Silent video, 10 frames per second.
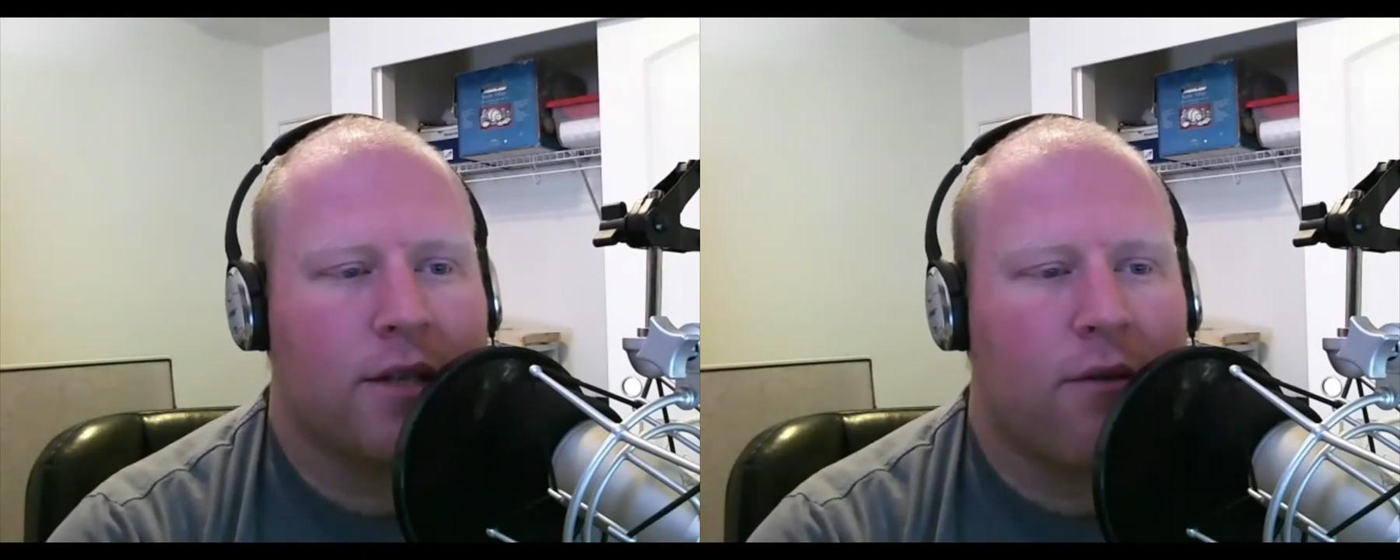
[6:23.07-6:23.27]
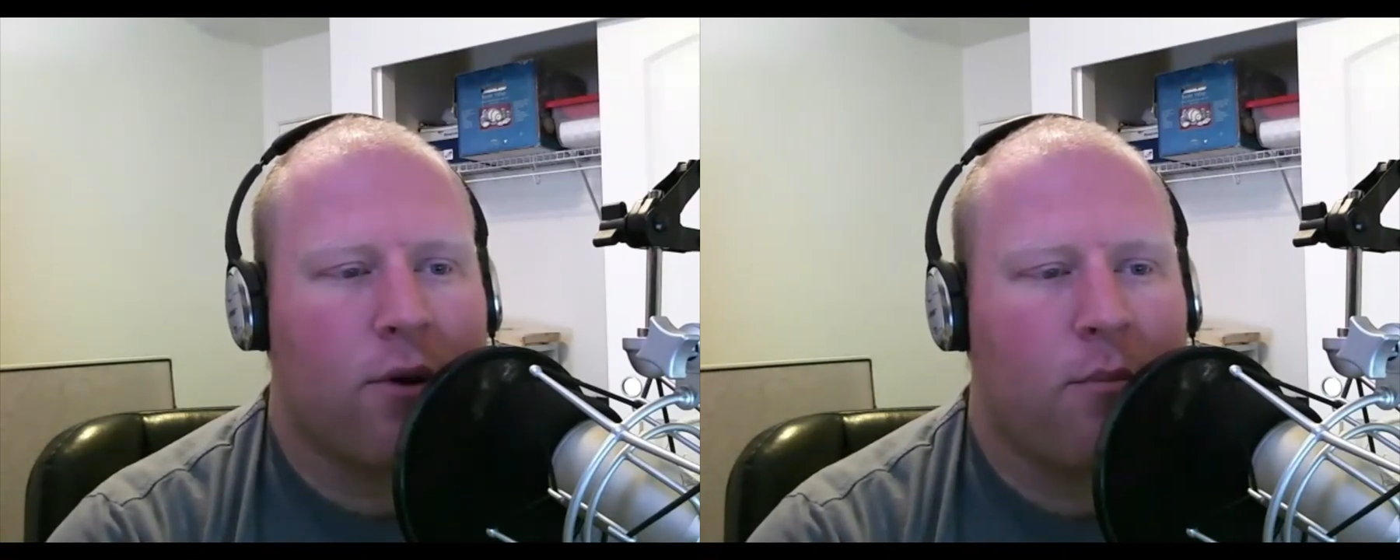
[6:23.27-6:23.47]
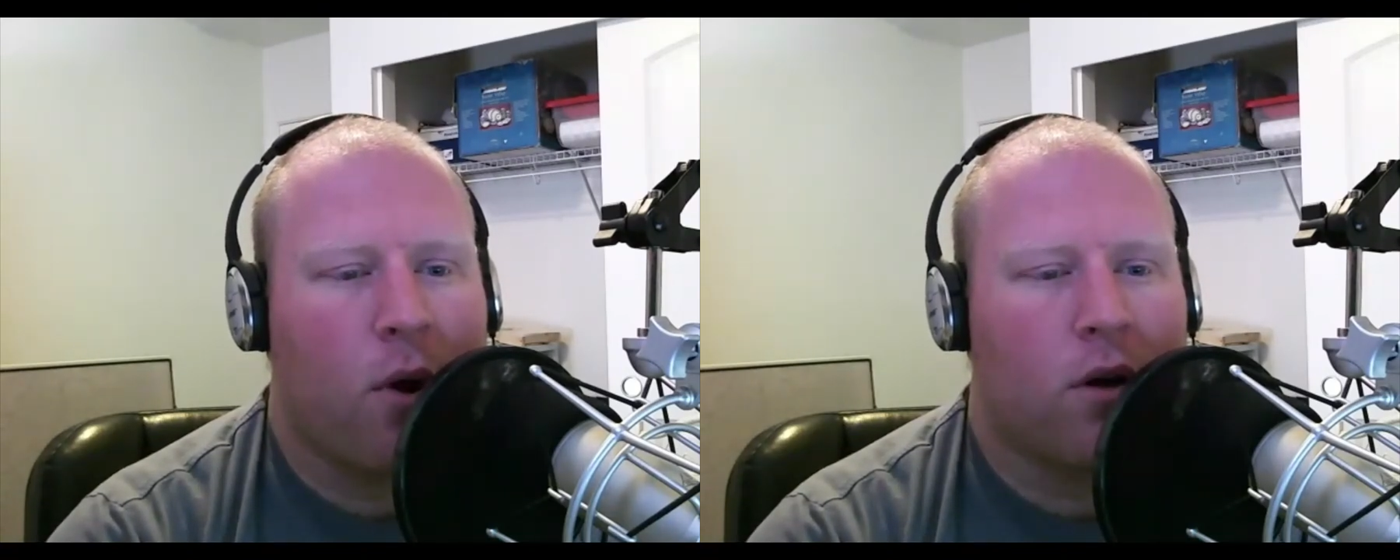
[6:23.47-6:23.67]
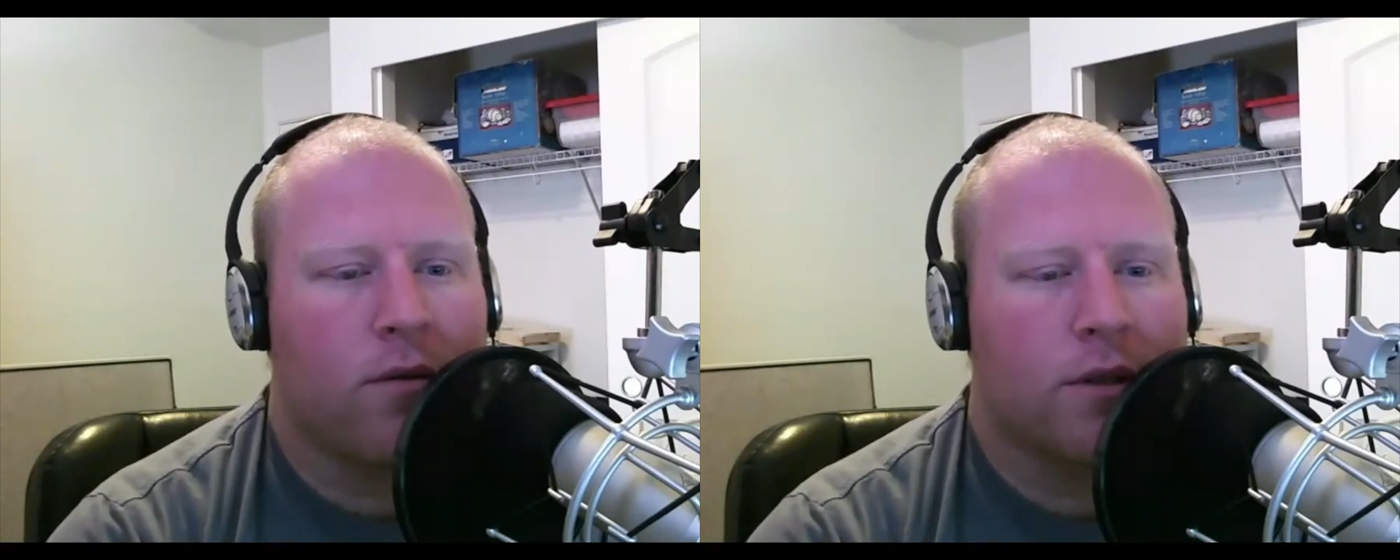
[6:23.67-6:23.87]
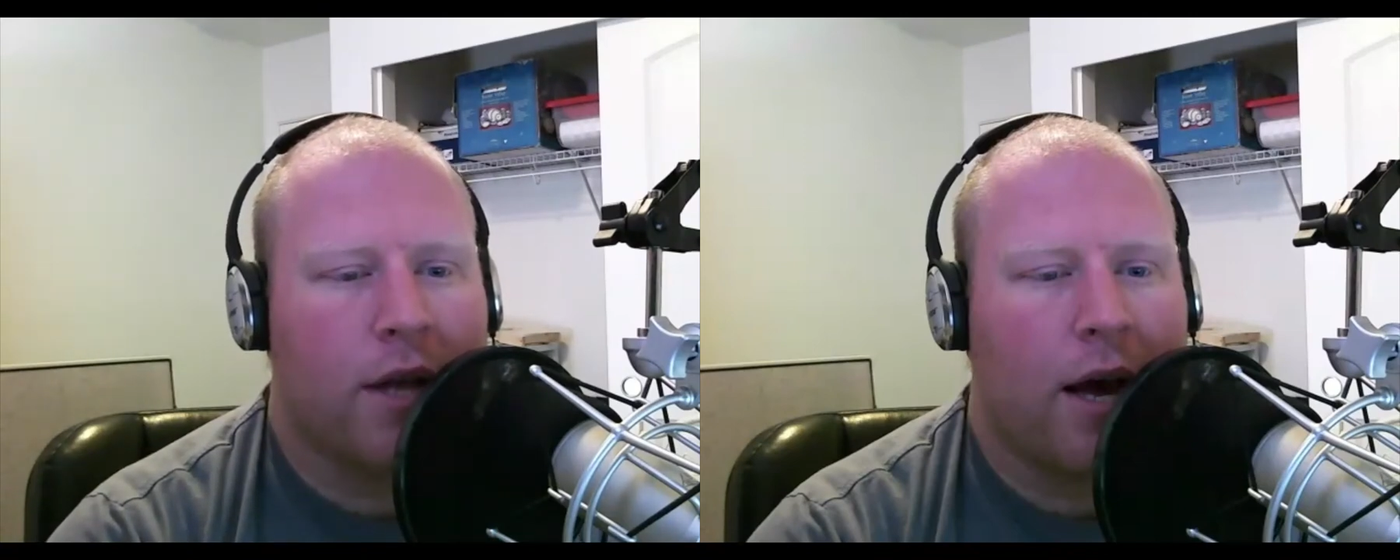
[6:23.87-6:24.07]
every part of
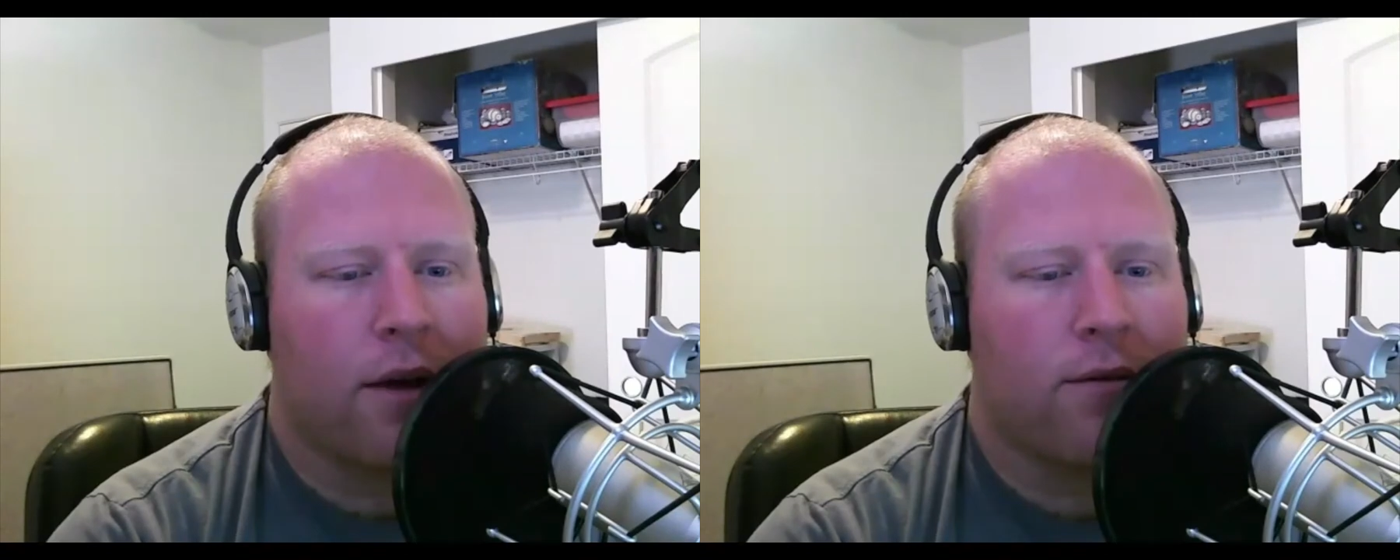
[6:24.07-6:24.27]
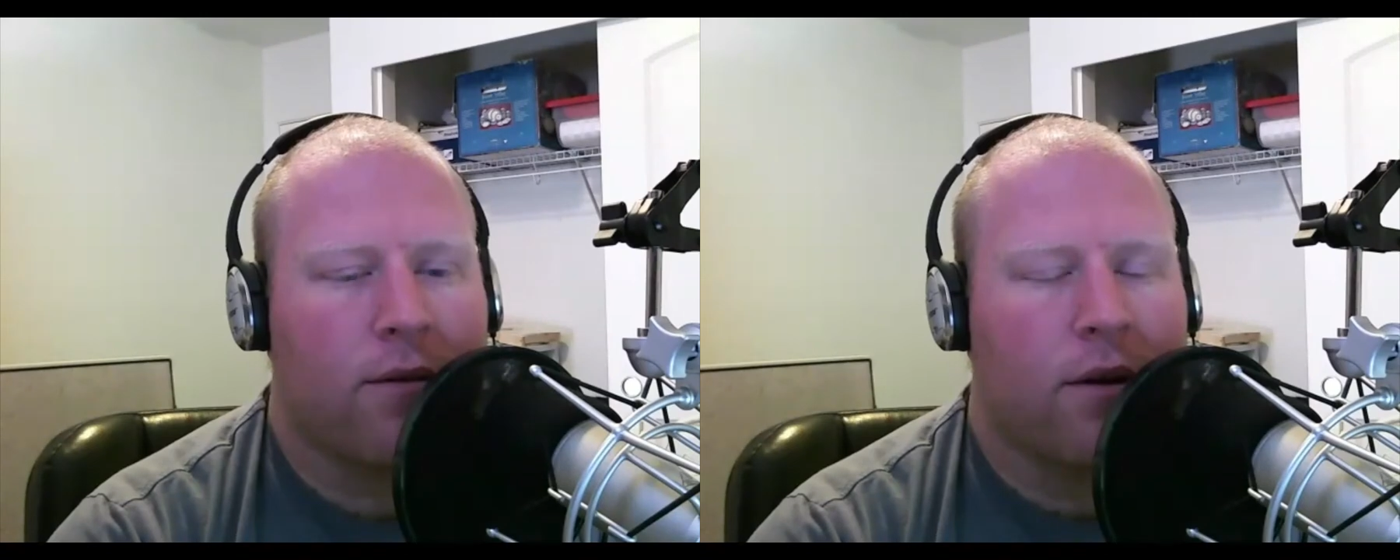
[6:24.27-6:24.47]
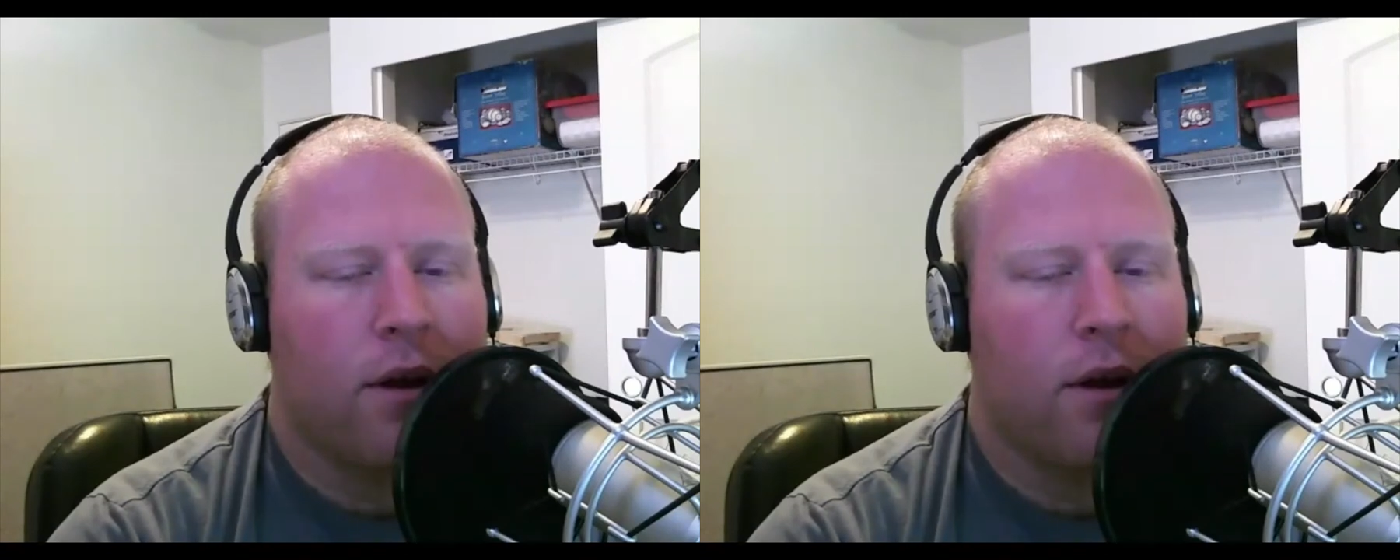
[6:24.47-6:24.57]
his life